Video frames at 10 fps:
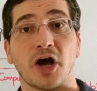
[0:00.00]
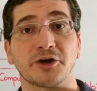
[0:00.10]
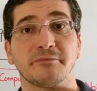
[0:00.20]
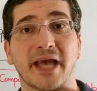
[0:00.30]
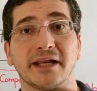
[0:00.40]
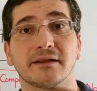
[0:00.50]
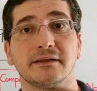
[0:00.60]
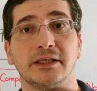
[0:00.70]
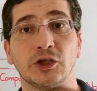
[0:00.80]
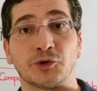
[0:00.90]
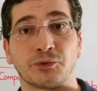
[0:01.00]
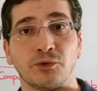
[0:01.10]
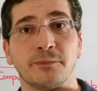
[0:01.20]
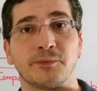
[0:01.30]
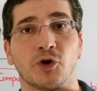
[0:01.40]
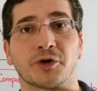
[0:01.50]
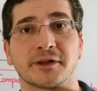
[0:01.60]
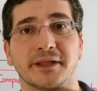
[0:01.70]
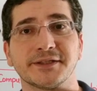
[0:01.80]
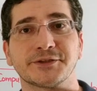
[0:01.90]
automatically group or
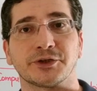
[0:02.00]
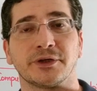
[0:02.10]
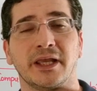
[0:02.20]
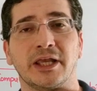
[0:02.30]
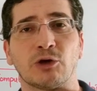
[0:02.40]
cluster